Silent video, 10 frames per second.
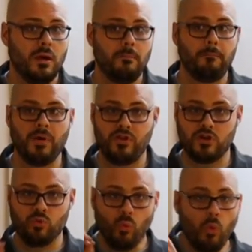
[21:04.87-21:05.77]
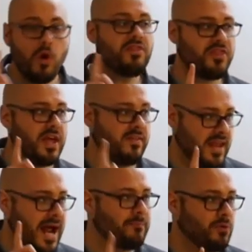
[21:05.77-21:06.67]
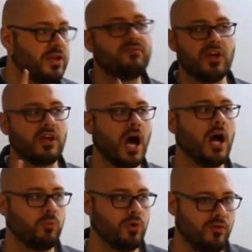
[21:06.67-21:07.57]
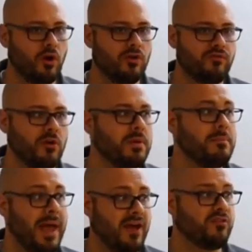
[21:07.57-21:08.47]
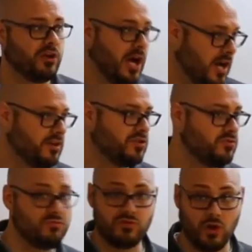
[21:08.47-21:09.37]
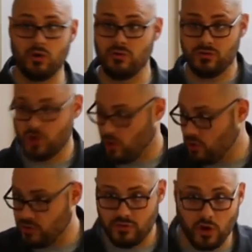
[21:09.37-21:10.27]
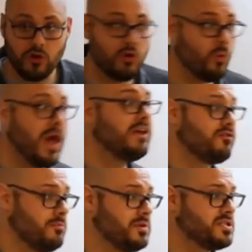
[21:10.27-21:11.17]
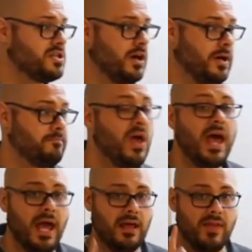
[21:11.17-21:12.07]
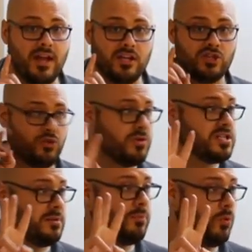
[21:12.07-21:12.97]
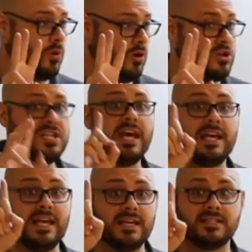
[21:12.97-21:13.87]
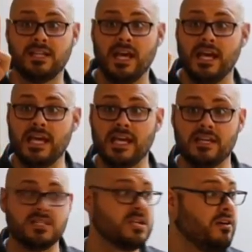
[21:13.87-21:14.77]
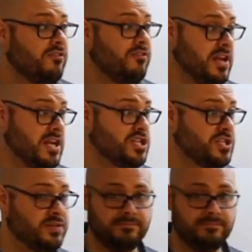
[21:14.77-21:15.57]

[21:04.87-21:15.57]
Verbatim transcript: but there's one thing that I believe that God would have heard from him after God had turned turned turned away from his son, and that is three simple words: "It is finished."